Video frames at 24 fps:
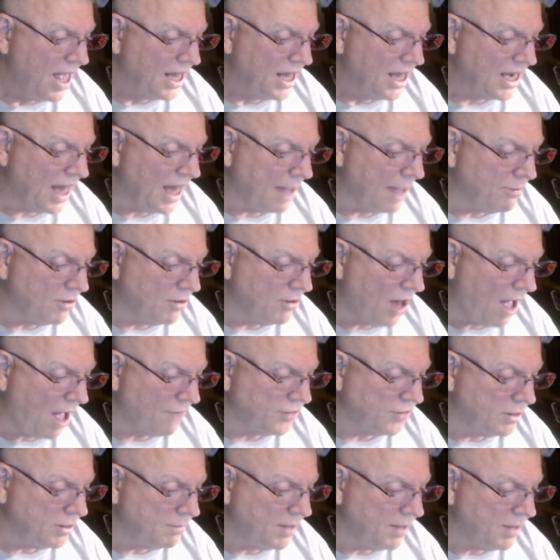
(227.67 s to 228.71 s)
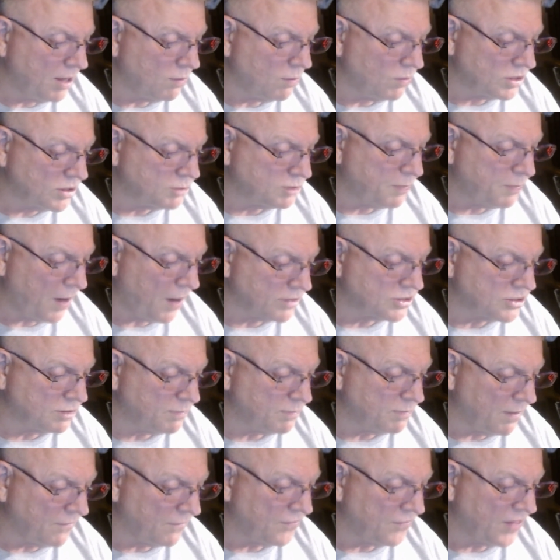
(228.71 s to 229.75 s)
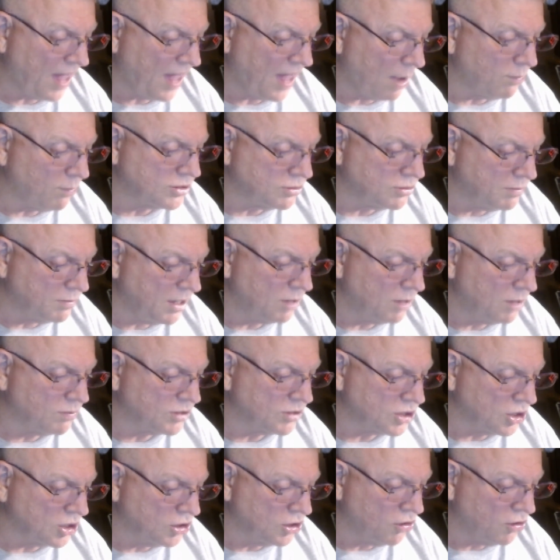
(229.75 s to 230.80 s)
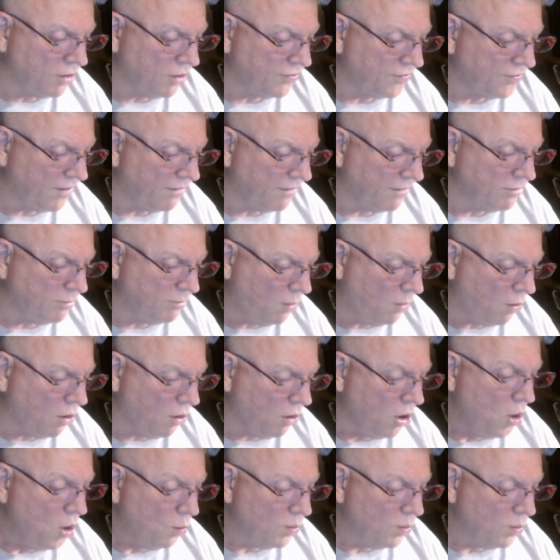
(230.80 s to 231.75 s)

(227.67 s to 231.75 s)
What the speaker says: Labor not for the meat which perisheth, but for that which meat which endureth forevermore,